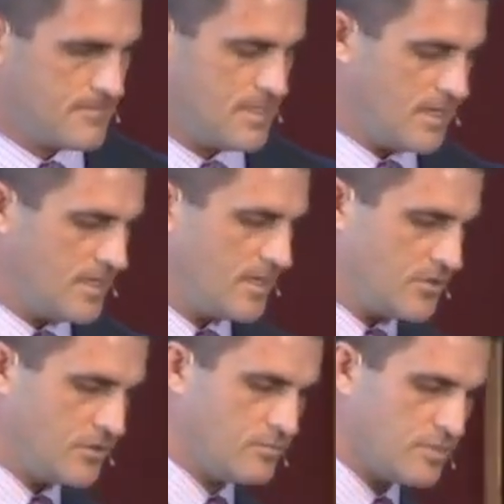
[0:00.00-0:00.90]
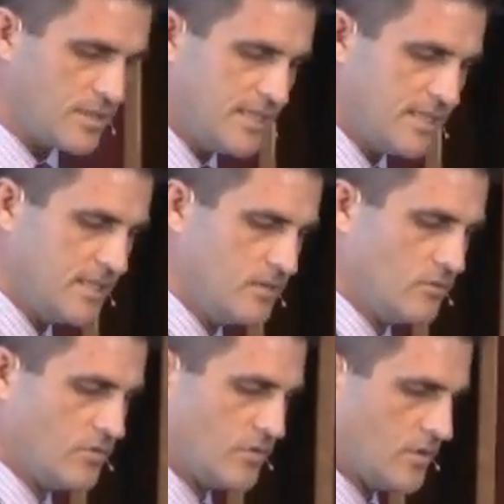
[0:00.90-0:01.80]
I, I do
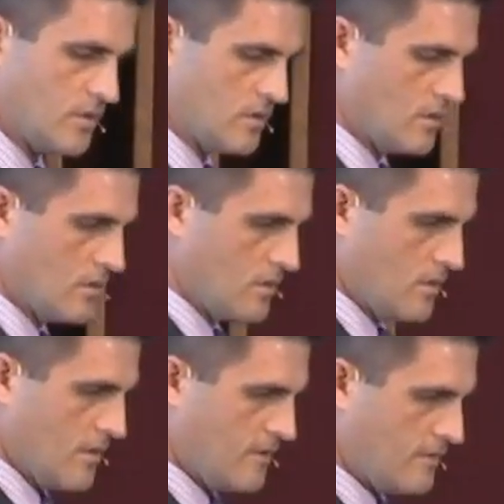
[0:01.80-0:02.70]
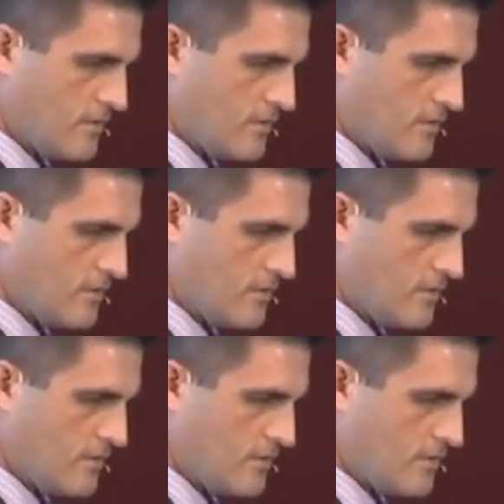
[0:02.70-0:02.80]
believe uh,